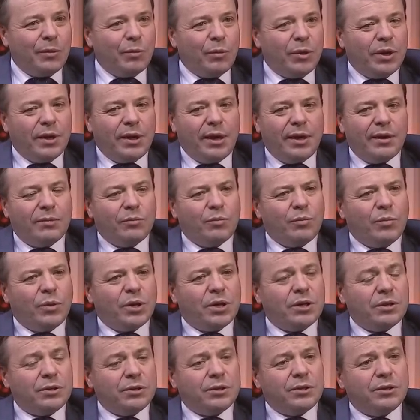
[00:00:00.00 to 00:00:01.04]
but yet
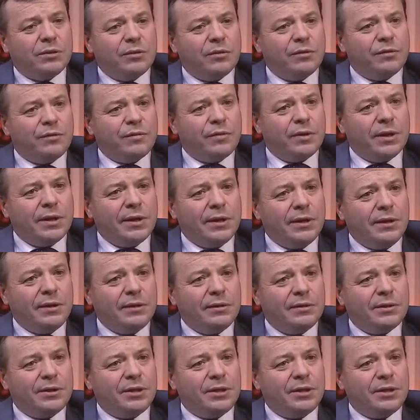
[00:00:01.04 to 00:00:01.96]
because of the